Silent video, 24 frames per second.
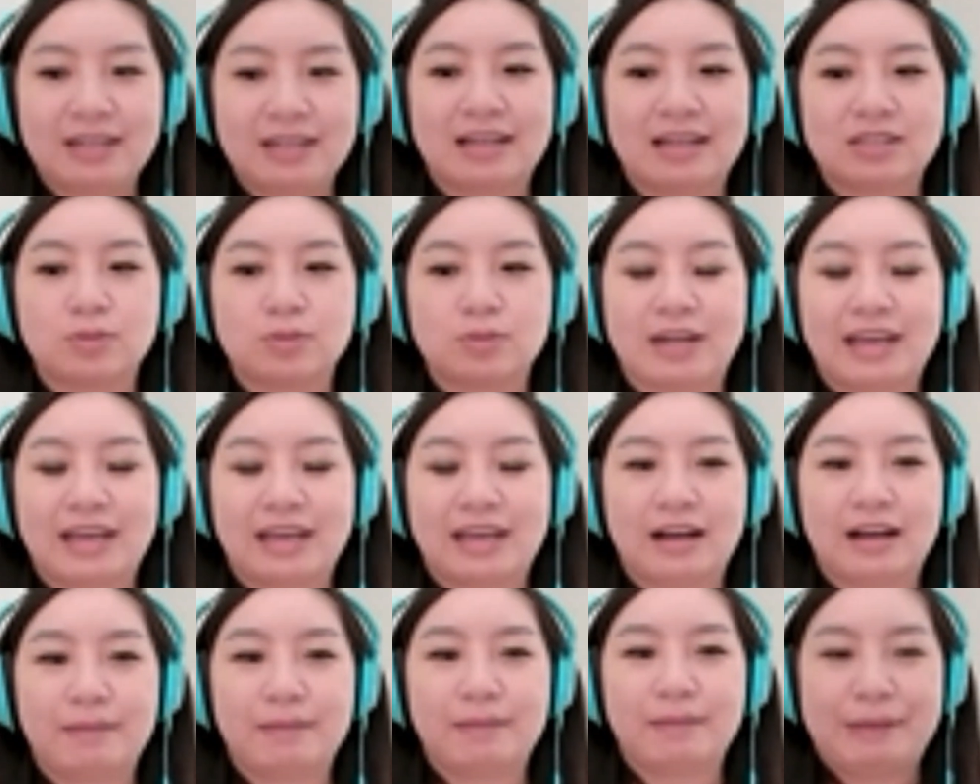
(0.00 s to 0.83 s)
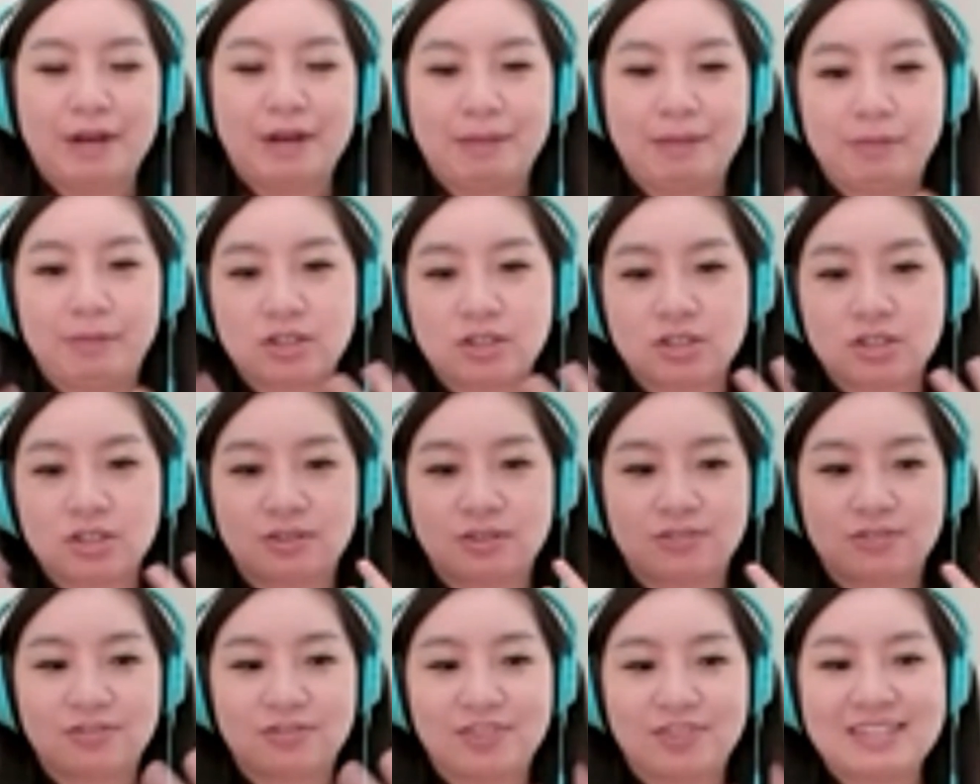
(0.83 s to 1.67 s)
That's when I got my published
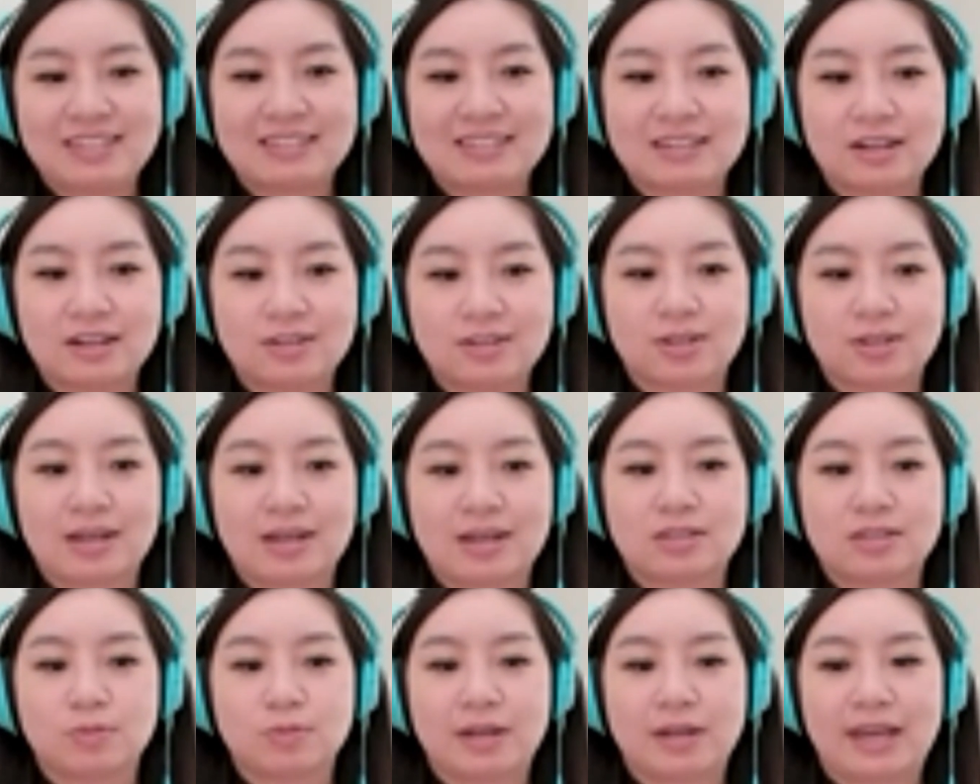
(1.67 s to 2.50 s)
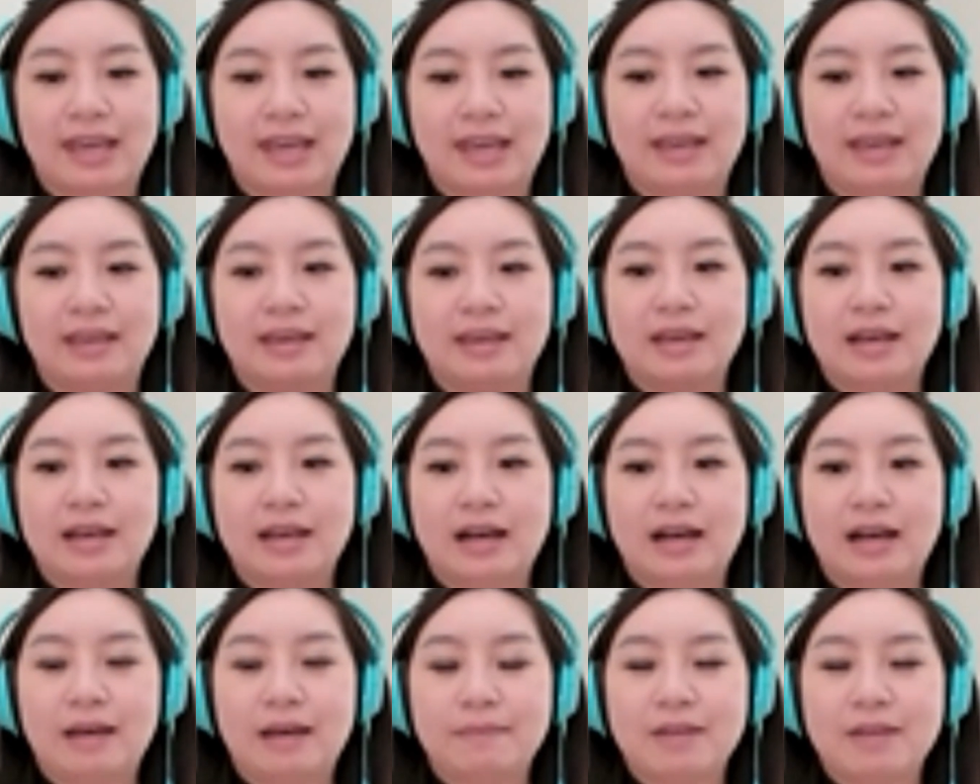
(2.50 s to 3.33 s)
research. That's when I
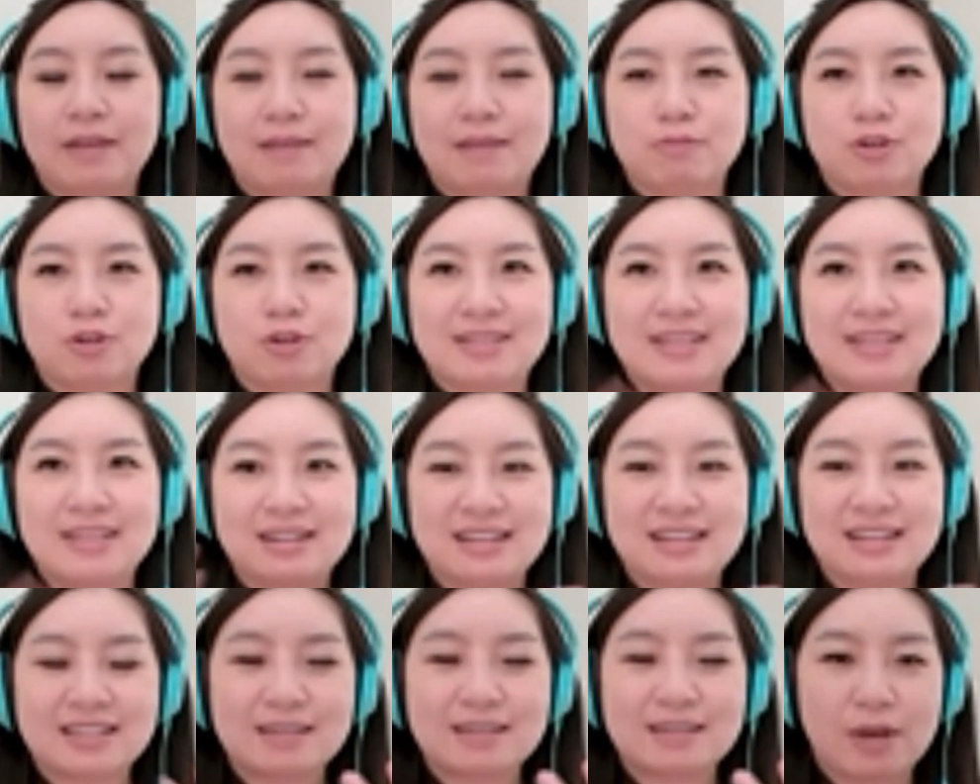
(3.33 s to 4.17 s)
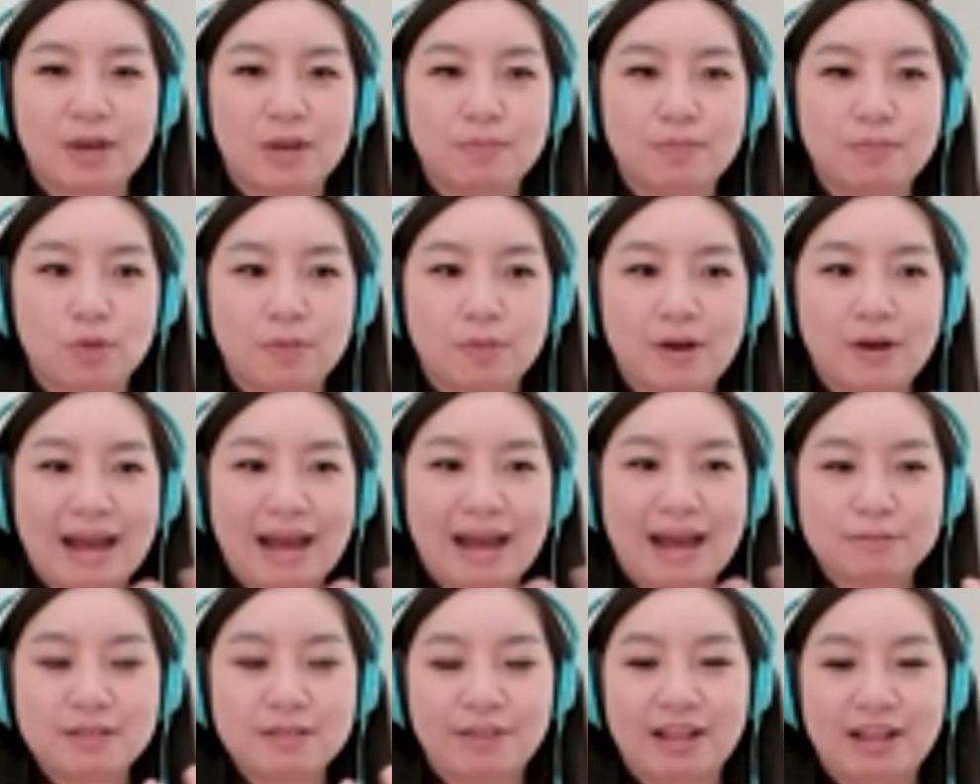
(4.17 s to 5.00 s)
um, got more serious about mobile
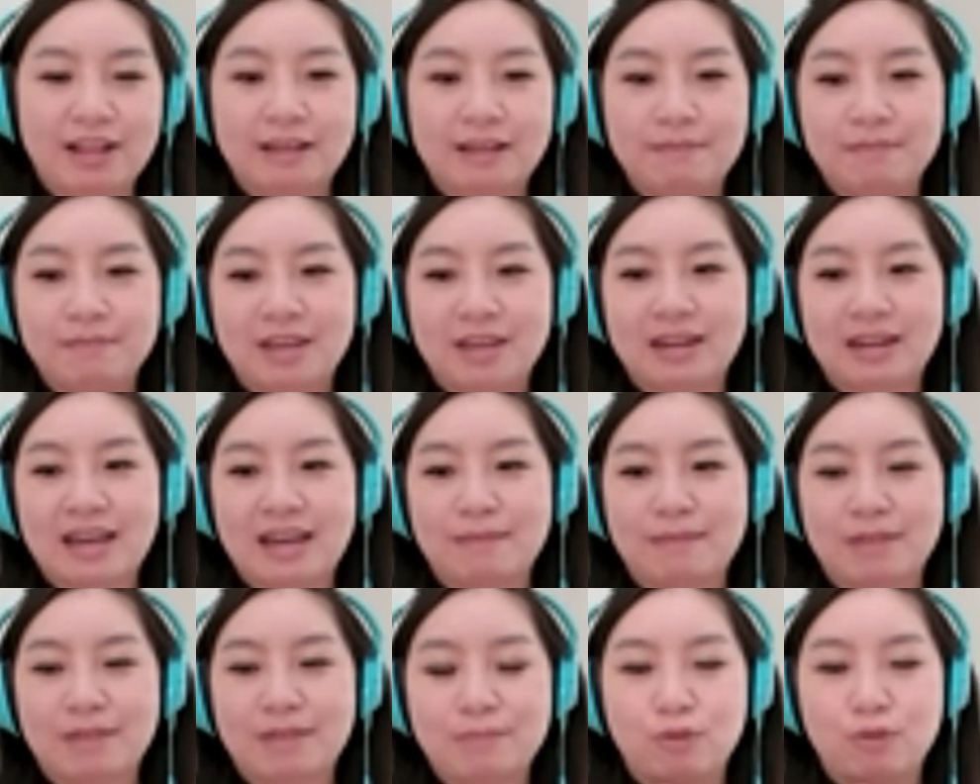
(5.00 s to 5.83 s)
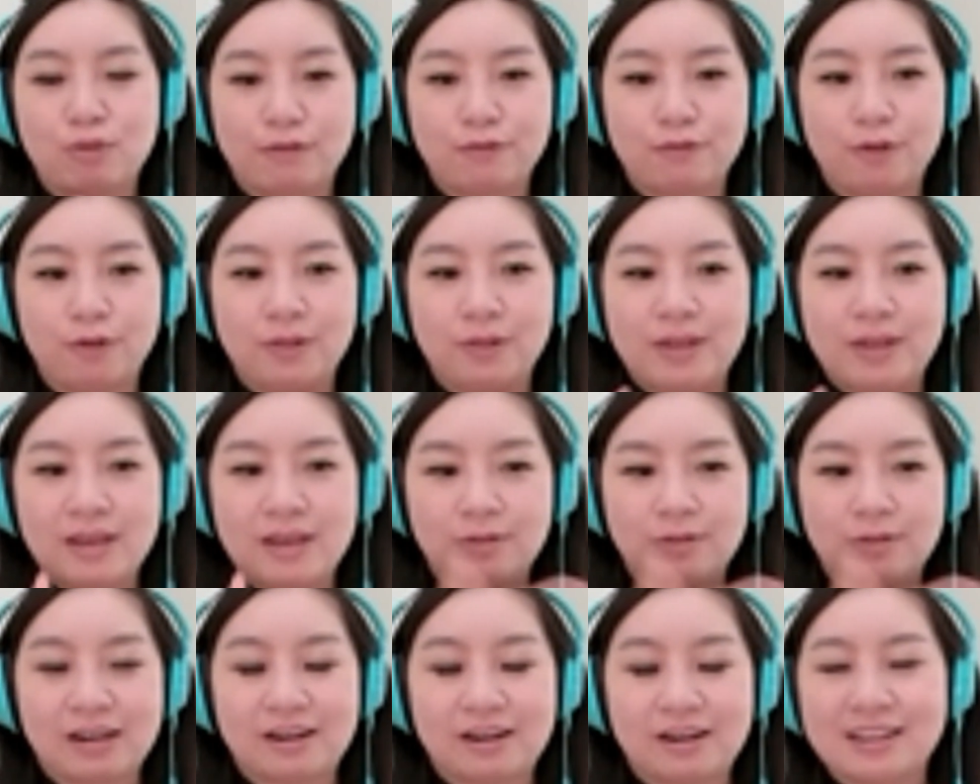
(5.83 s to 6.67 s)
app development and my portfolio
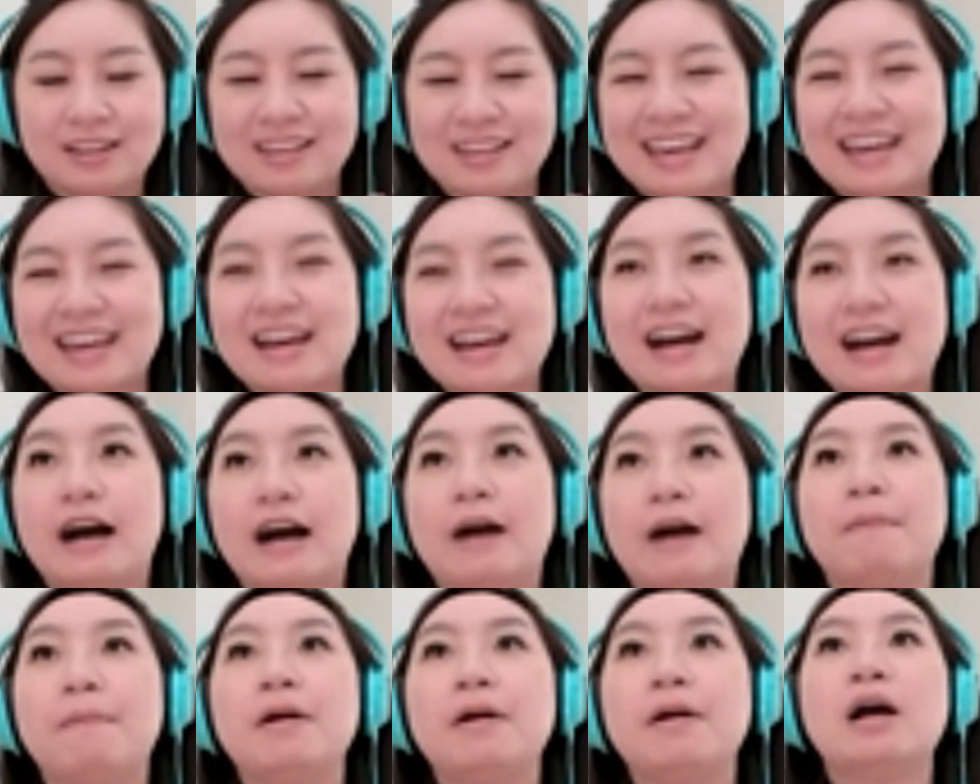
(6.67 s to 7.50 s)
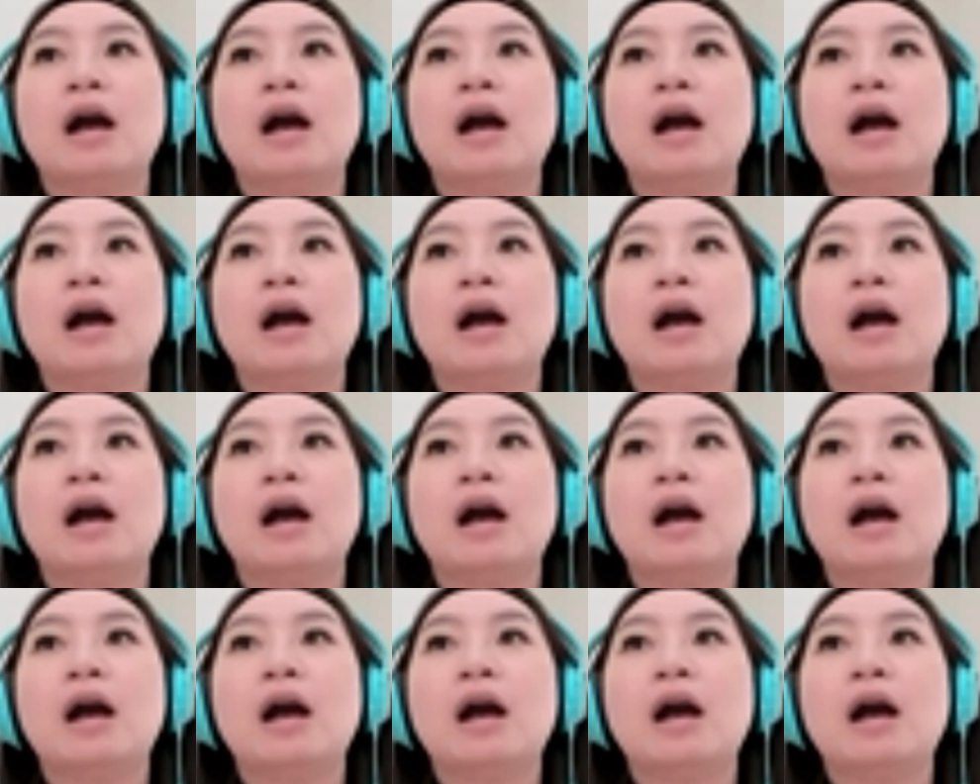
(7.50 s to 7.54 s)
there on GitHub.